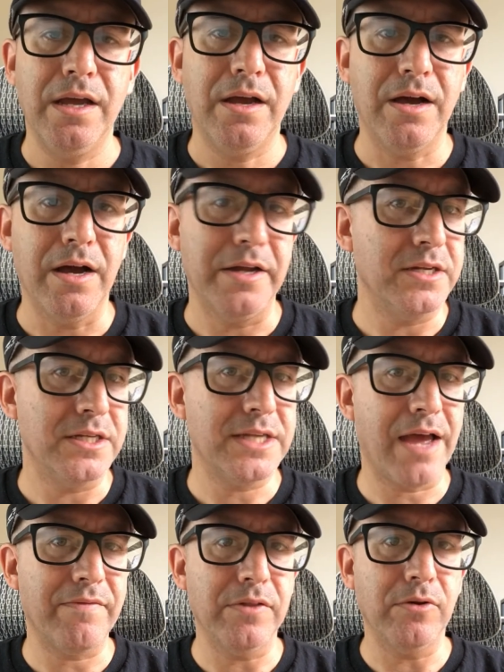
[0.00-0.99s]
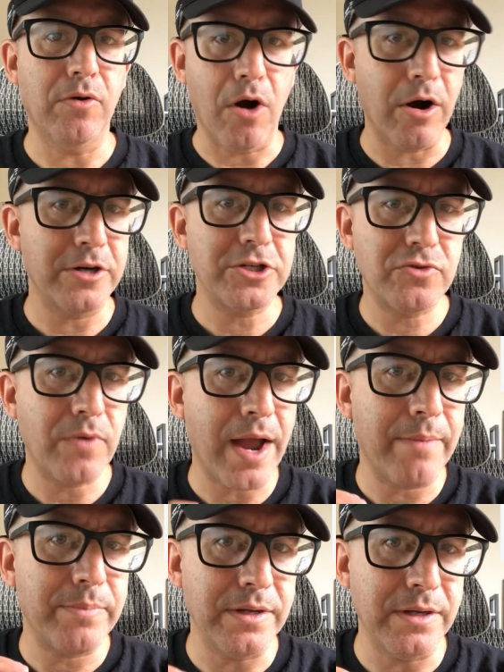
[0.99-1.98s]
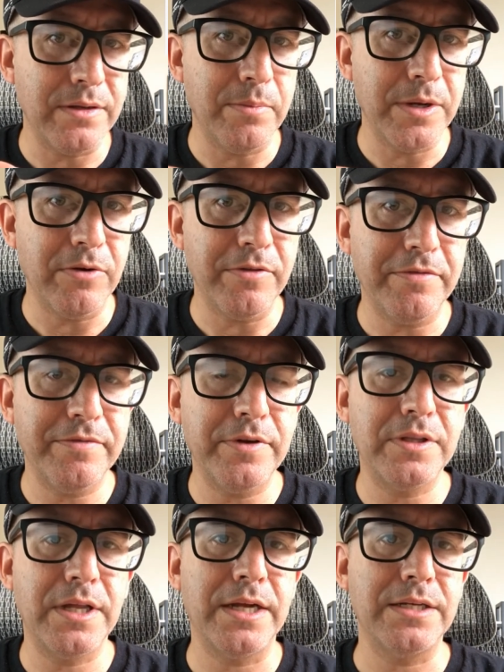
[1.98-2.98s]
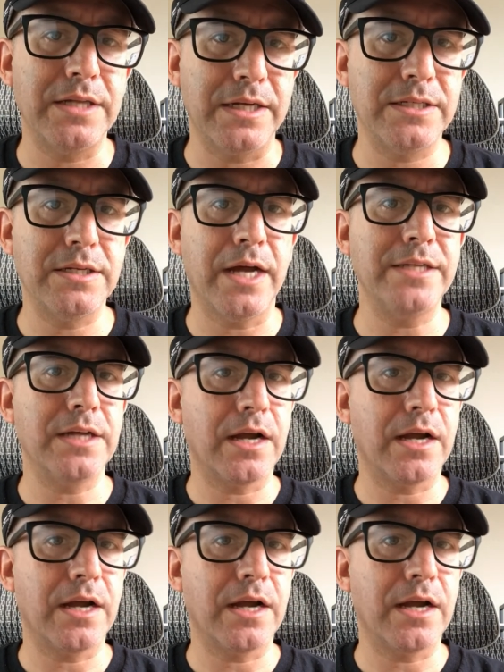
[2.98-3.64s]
It does have a little arch strap in the middle of the foot that's nice,